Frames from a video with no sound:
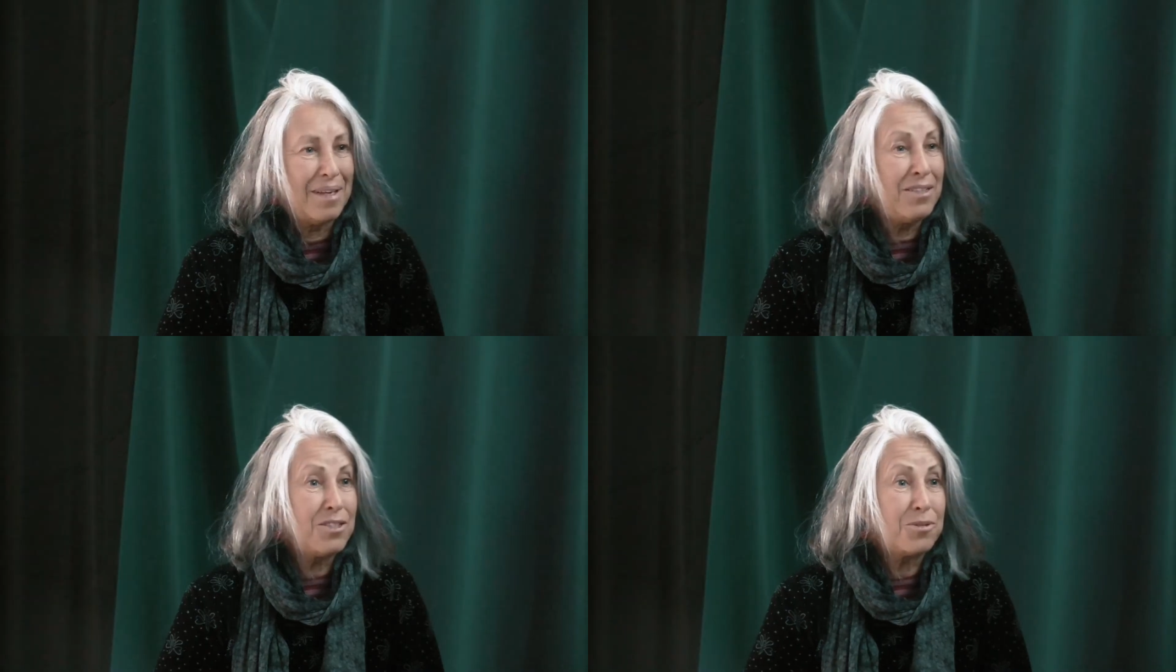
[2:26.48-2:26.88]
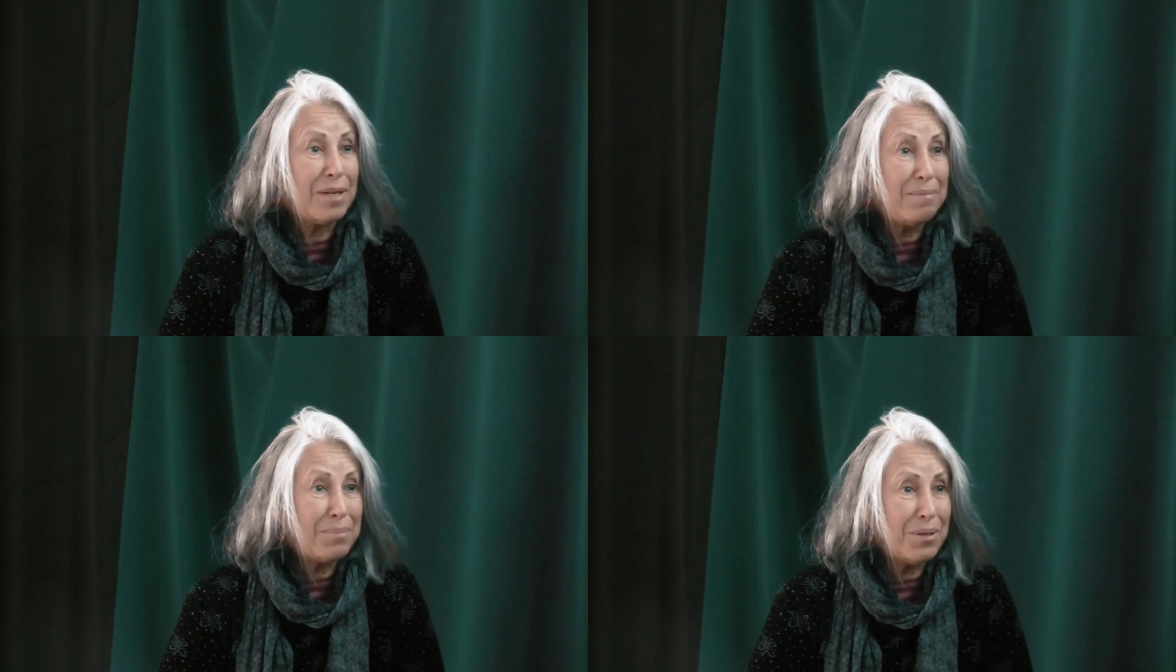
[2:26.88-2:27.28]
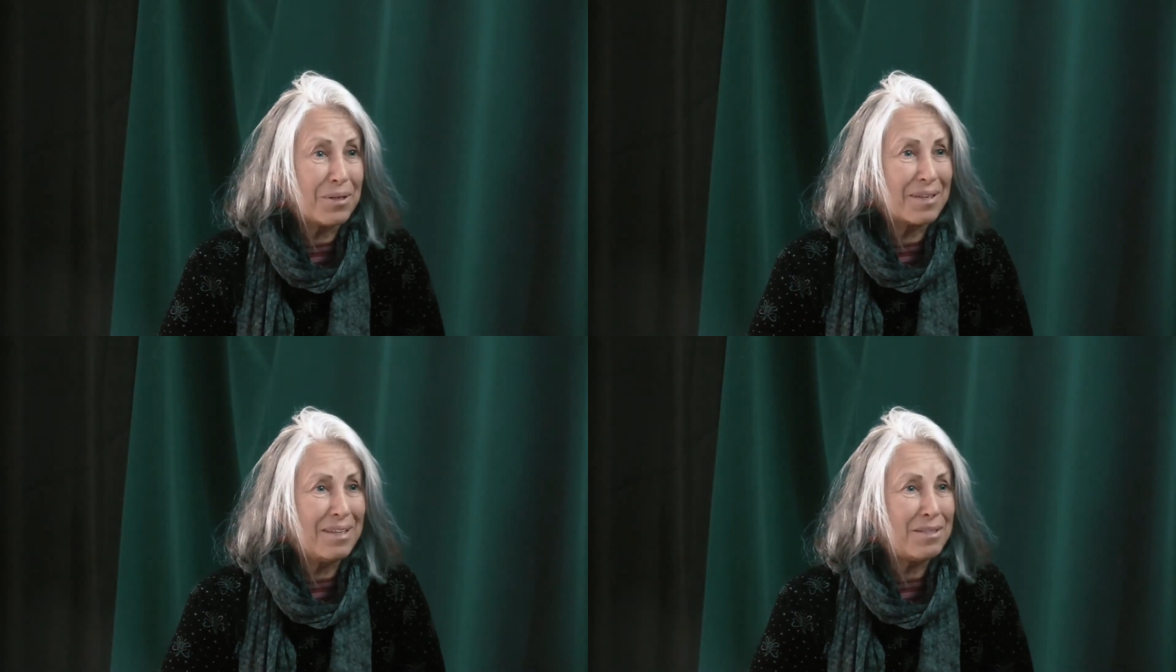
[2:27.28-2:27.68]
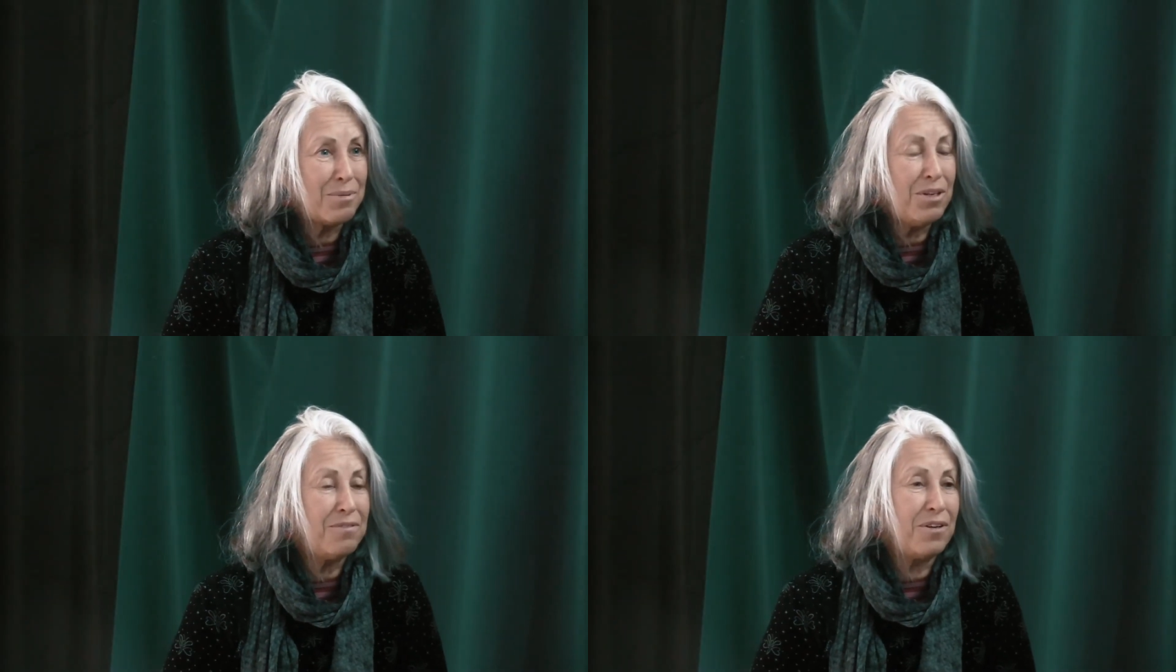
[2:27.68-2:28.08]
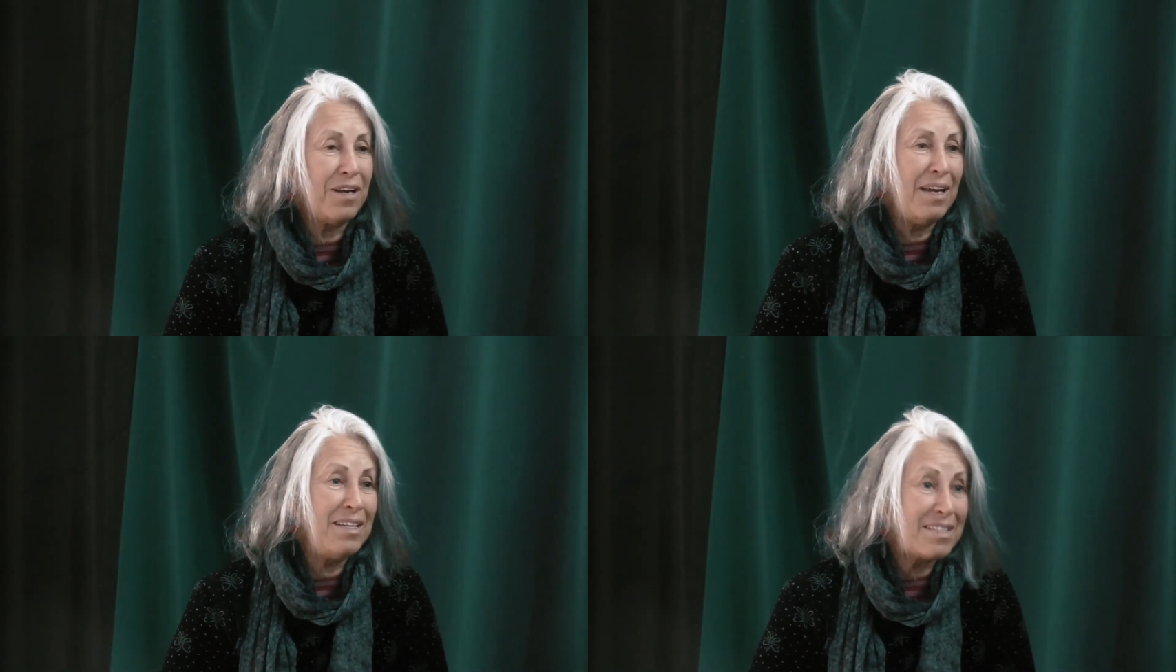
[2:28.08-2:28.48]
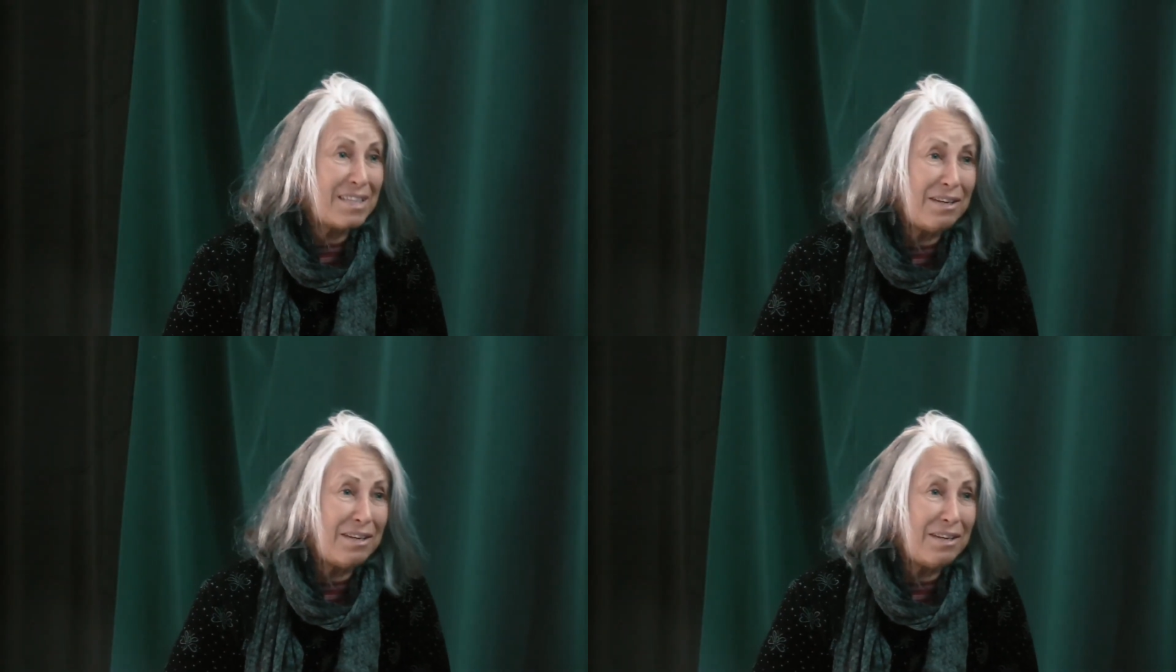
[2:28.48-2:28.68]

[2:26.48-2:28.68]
It's a great book. It's wonderful. And it's still